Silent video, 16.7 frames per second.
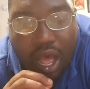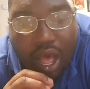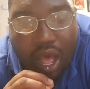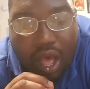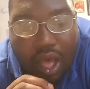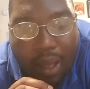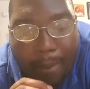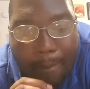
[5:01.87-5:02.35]

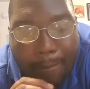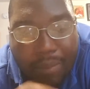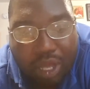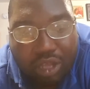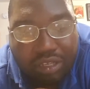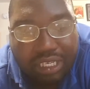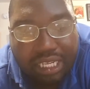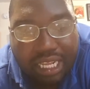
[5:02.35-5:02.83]

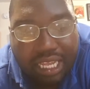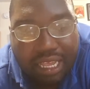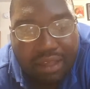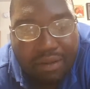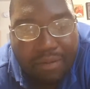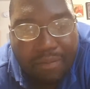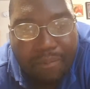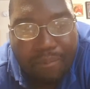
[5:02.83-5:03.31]

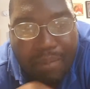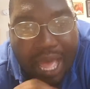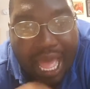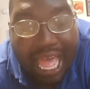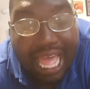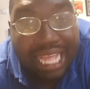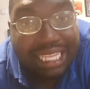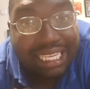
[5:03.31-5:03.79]
Mostly
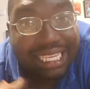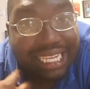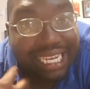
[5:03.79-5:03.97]
mine's